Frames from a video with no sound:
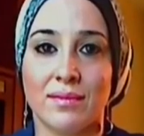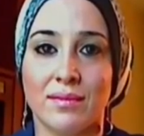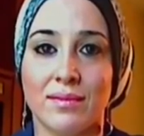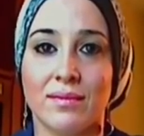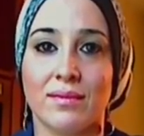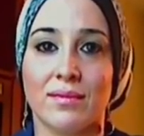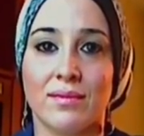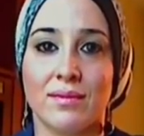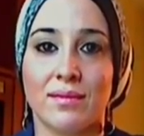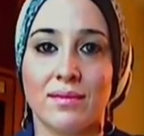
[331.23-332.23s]

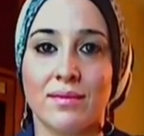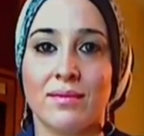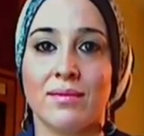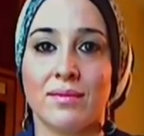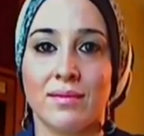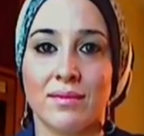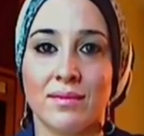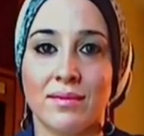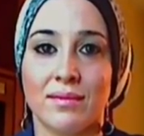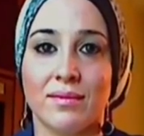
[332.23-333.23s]

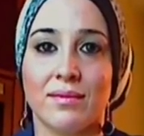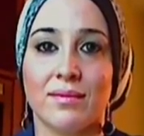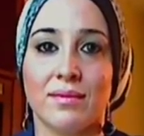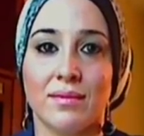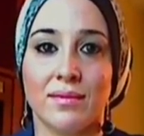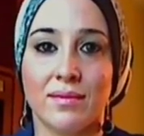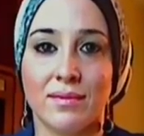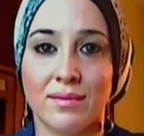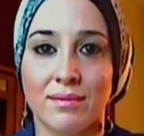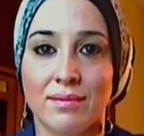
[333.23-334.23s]

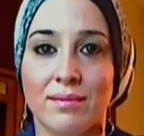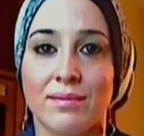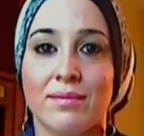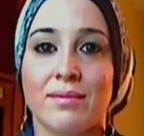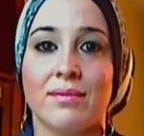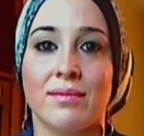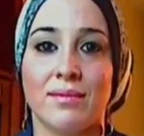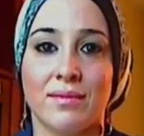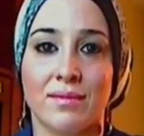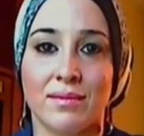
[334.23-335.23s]

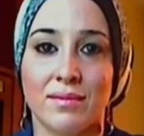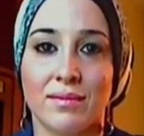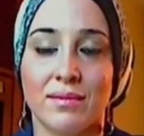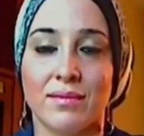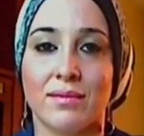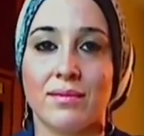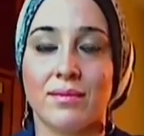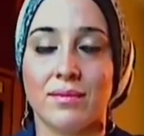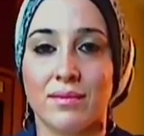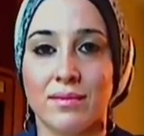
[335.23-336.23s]

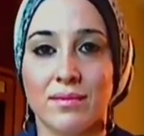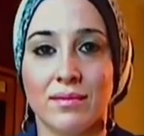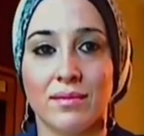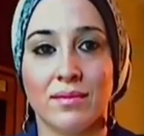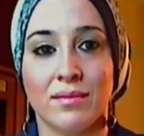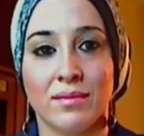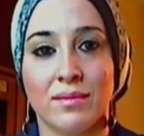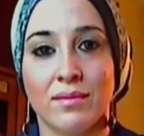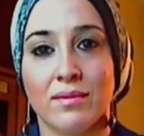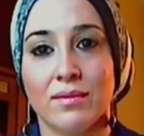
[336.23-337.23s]

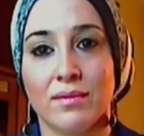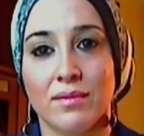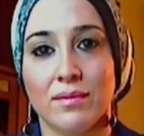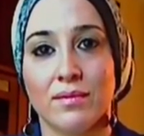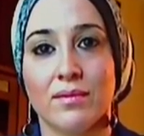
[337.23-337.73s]
(silent)